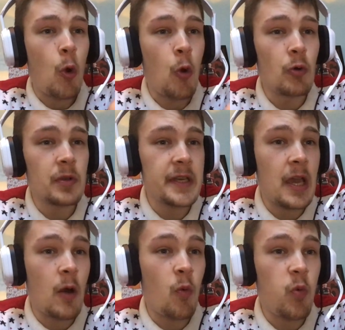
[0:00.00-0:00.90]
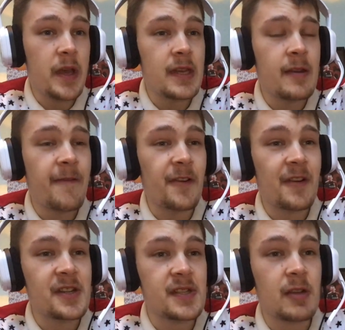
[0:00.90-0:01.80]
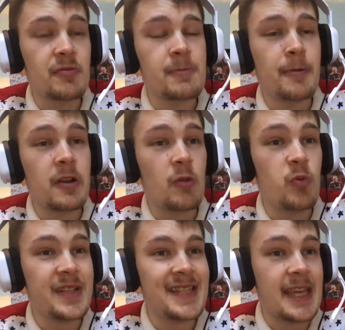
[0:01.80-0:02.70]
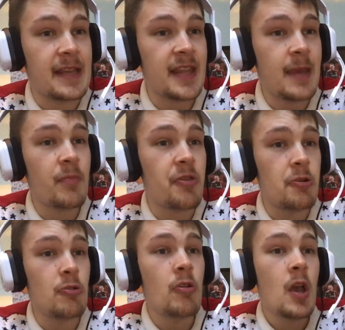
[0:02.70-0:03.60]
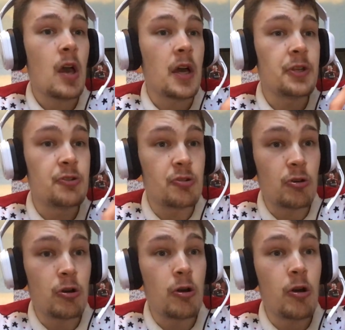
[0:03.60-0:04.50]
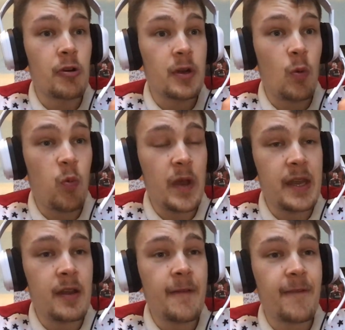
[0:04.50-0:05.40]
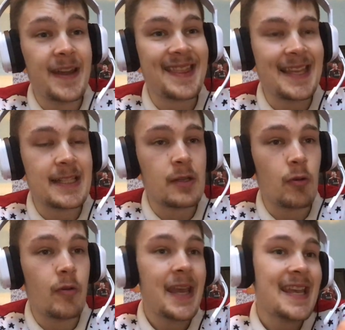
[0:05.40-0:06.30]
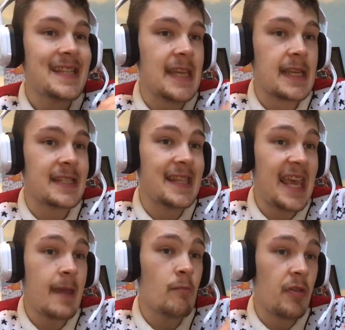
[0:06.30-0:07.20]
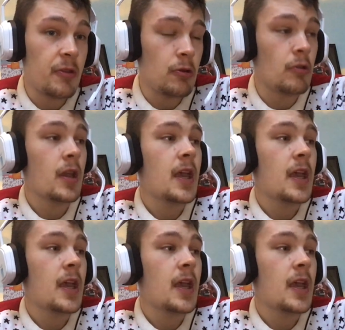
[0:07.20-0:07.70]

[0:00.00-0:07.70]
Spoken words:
Only a win for Salzburg would take them through. A draw or a win for Atletico takes them through.